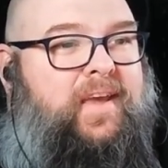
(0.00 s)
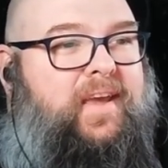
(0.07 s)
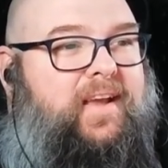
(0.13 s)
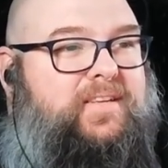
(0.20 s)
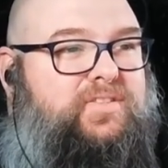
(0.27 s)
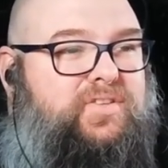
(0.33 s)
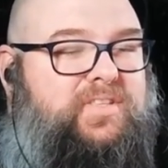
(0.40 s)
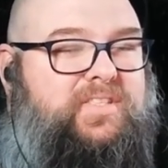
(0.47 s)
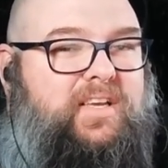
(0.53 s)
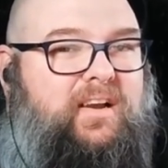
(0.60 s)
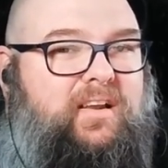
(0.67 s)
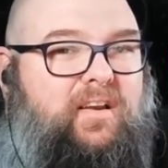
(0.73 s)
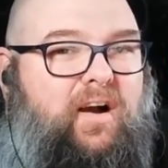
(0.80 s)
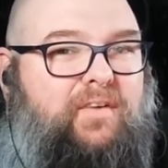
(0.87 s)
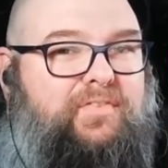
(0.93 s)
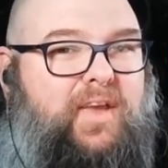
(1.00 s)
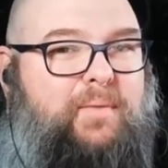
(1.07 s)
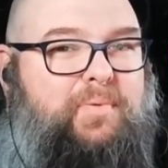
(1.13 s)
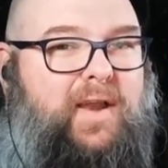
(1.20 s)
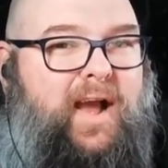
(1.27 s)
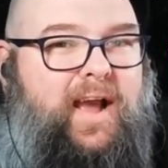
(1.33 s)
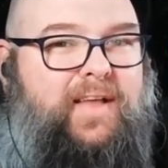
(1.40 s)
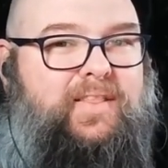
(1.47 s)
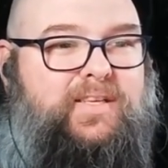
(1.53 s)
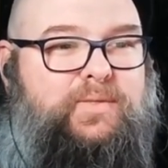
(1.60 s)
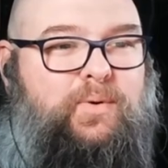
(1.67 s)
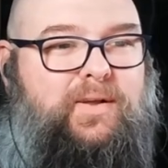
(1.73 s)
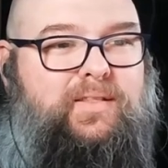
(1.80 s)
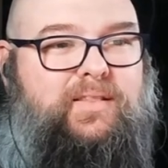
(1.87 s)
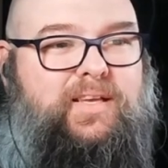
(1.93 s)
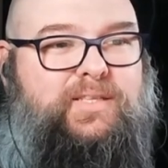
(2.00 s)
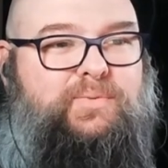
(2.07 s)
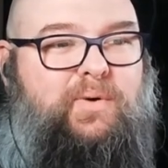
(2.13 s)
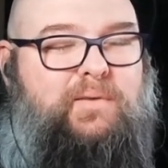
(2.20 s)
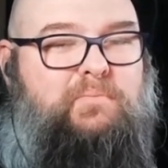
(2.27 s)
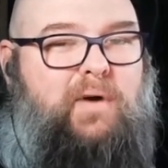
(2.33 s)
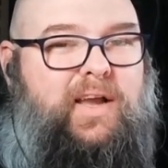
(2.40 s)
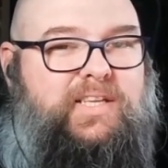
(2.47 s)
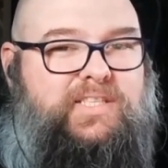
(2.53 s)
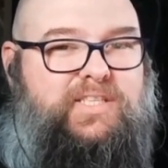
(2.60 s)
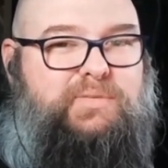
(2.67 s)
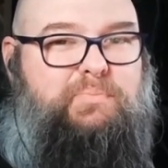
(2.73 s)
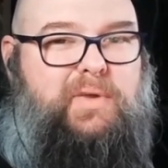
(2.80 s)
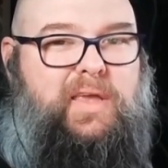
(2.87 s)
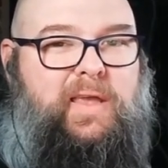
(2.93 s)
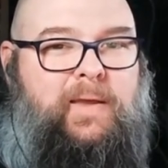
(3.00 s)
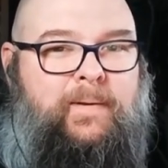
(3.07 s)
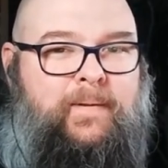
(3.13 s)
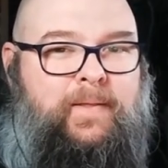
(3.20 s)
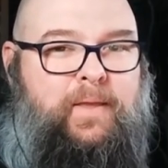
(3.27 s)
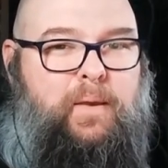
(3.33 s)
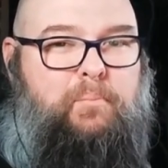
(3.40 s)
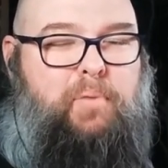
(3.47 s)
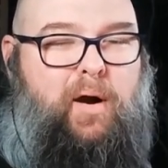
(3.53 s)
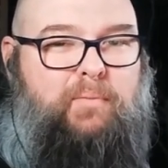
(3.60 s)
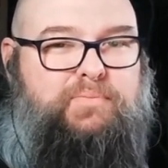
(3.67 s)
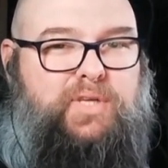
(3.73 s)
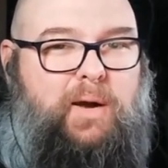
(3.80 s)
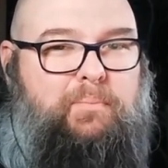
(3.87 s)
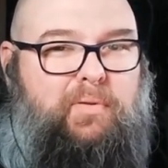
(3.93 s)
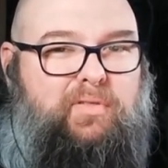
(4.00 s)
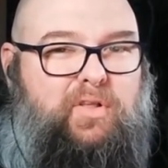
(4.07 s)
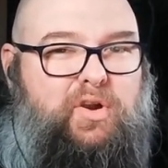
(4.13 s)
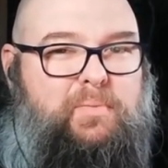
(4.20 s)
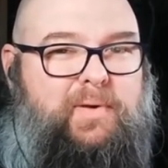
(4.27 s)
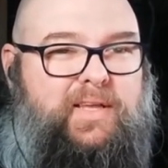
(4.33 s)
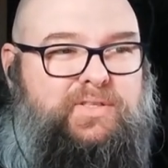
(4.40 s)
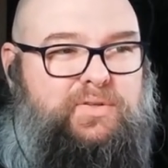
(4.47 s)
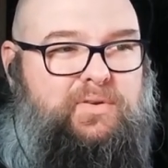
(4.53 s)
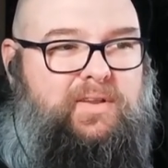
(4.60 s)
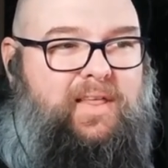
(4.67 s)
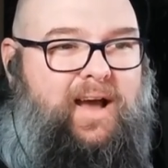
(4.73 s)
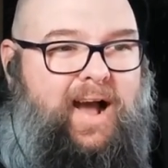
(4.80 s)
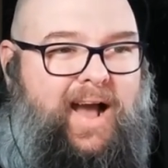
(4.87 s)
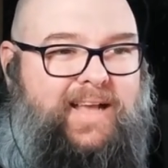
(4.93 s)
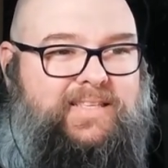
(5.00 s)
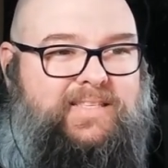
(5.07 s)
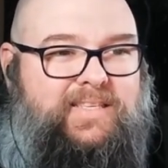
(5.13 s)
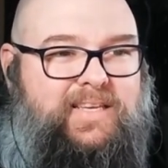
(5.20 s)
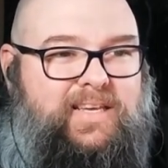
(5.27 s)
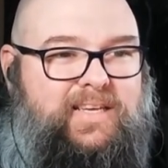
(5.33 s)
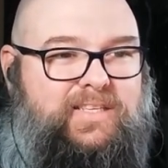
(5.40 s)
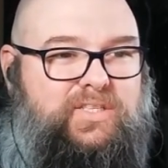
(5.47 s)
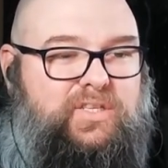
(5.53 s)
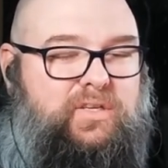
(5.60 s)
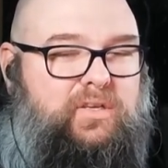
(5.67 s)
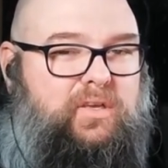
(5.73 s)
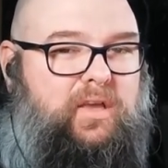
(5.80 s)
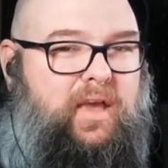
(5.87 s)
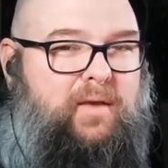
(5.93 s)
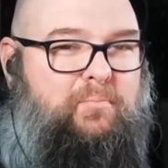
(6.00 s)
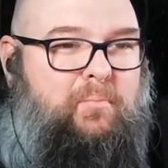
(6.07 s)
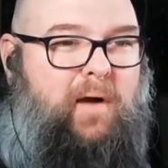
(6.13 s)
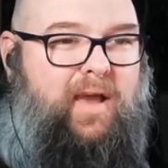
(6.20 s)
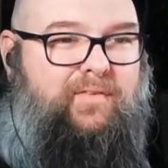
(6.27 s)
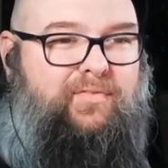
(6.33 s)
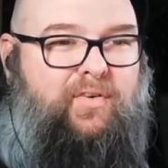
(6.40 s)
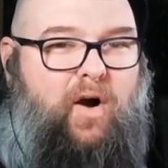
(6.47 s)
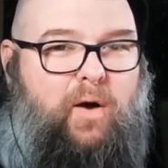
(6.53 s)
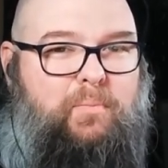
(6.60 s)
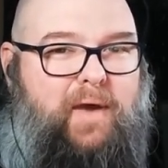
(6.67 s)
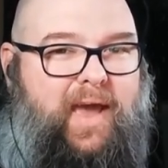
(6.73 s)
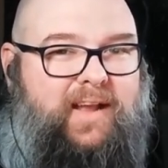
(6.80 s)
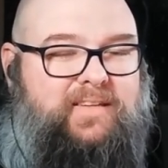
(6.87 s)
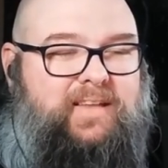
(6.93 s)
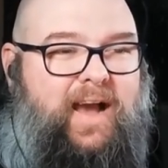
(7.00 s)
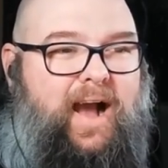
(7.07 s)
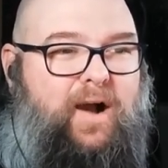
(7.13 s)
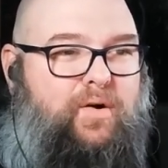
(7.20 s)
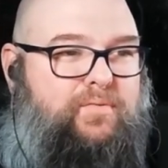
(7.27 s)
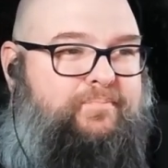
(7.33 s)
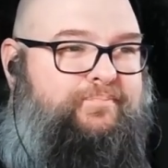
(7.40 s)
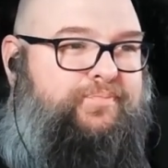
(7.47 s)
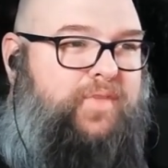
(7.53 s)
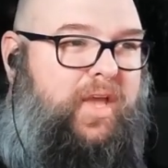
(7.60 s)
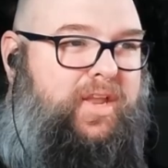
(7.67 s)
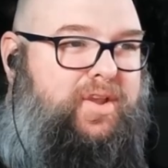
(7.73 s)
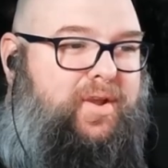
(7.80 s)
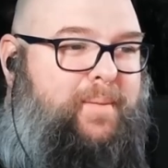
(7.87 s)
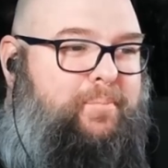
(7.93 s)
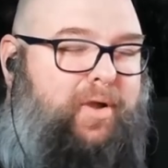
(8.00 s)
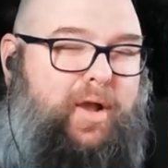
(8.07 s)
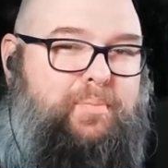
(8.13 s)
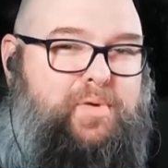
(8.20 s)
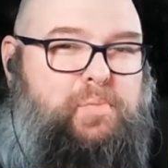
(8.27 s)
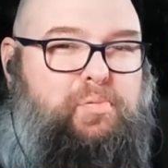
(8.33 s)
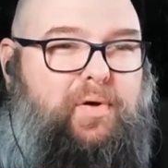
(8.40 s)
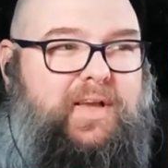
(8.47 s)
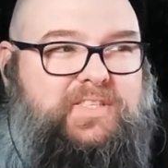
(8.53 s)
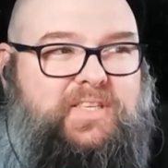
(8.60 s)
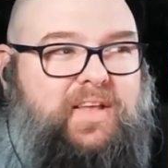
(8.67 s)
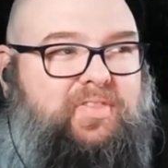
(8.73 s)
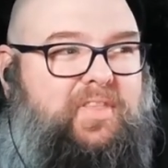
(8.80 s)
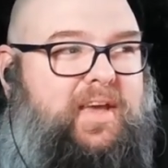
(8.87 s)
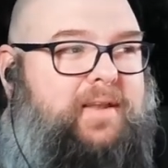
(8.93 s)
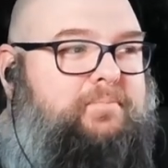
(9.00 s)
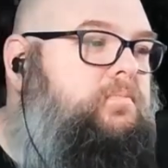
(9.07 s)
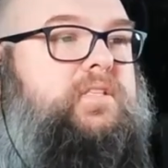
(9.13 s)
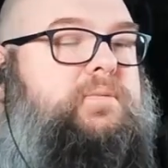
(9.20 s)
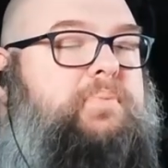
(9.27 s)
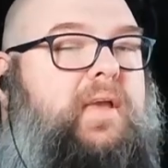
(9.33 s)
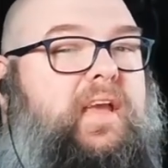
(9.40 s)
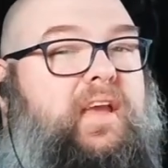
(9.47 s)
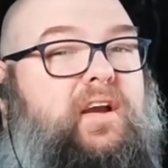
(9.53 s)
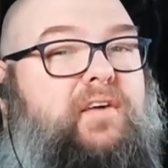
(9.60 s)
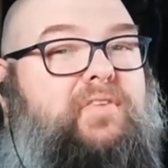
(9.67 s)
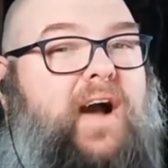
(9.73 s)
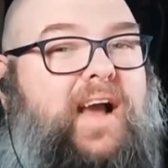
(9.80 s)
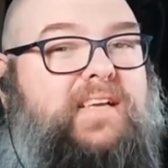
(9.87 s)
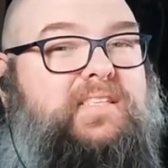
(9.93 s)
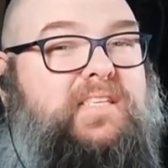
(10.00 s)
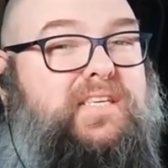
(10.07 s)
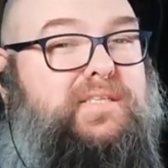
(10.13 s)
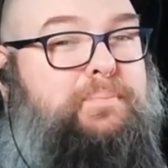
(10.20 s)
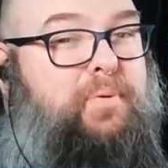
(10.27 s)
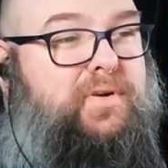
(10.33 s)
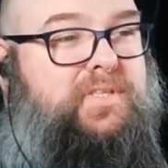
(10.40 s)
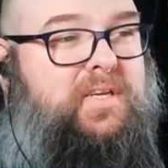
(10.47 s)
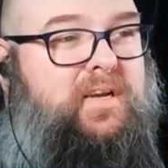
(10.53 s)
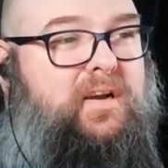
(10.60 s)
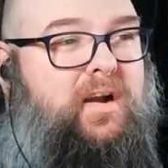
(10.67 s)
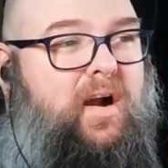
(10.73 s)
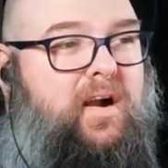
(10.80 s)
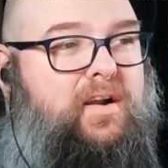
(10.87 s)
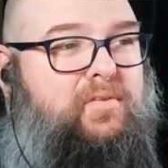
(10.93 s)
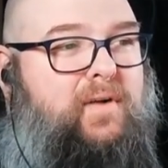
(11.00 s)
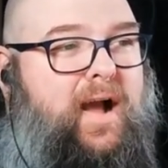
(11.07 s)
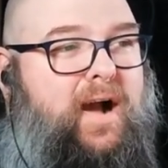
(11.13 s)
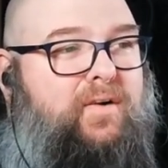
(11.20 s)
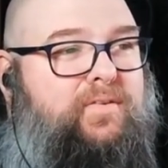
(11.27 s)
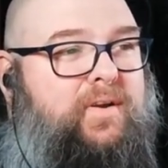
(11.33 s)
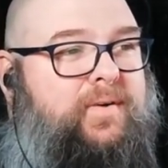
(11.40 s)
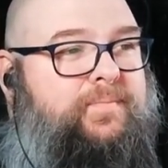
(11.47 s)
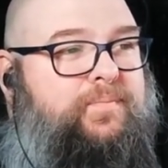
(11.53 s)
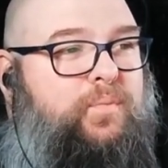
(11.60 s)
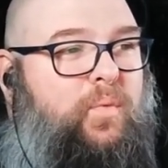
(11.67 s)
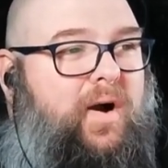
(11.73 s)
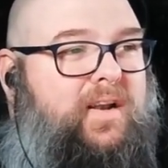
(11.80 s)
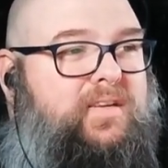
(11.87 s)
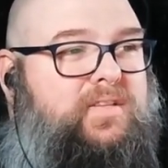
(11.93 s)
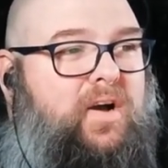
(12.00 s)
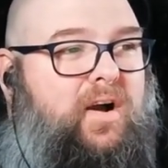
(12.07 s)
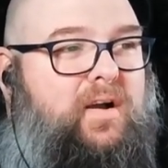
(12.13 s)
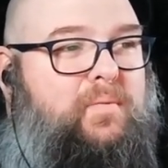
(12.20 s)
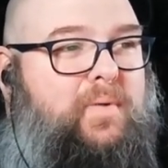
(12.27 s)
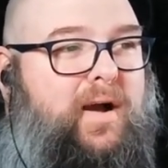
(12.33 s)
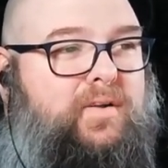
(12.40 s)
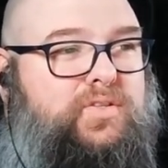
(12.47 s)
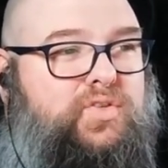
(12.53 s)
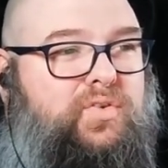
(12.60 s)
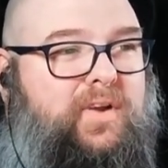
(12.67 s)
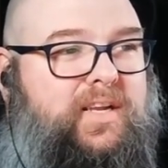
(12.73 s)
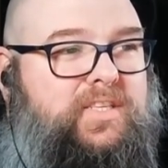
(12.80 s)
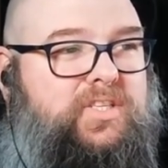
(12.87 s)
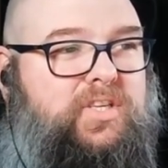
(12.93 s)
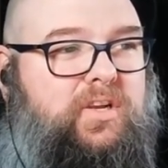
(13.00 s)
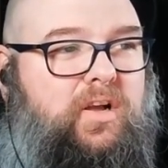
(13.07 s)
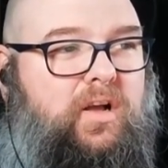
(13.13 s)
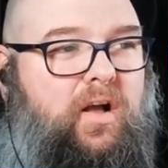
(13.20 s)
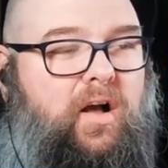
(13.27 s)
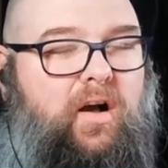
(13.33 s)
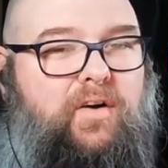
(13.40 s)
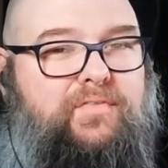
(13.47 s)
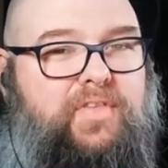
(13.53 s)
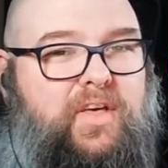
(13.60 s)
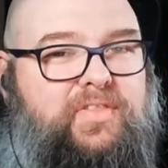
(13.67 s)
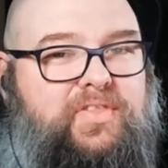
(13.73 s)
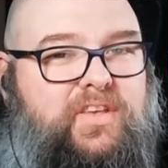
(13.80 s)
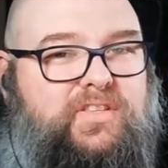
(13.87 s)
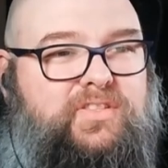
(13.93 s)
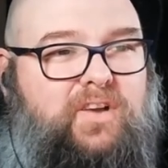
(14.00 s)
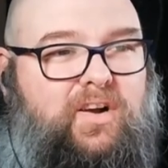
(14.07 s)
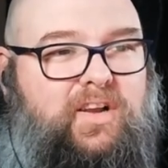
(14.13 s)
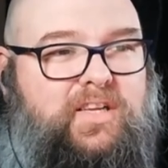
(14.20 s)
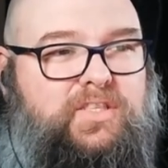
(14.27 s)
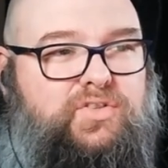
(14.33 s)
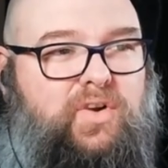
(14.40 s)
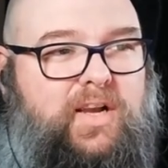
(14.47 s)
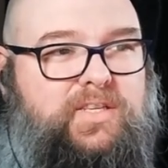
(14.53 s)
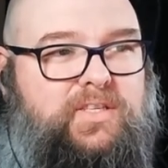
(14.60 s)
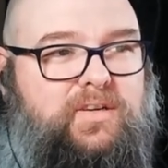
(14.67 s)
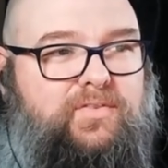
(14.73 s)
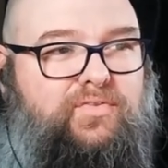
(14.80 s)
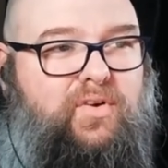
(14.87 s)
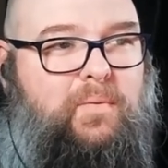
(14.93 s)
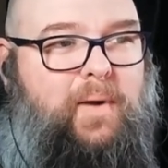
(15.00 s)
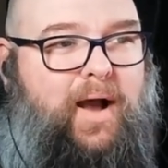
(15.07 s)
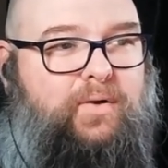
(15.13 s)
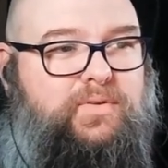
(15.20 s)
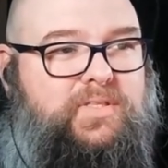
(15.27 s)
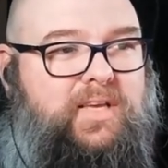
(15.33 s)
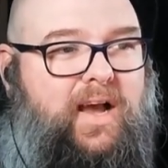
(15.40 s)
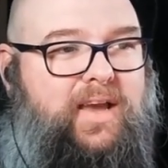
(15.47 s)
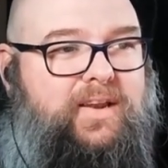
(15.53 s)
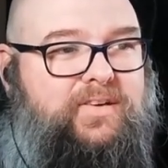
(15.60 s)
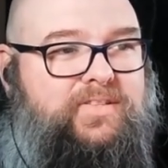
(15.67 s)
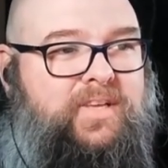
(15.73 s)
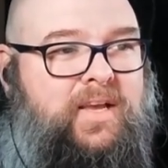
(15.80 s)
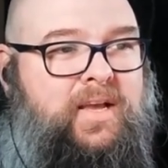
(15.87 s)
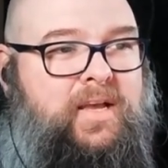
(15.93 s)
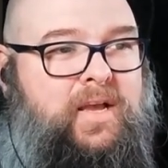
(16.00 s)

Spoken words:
Interesting enough. Keep an eye on this one. This one might just be pumped up a little bit due to the high seas. It might fall back down and you can pick up your playset then. Speaking of high seas pushing a card around, want to talk about Trench of the Sunken Treasure from Outsiders.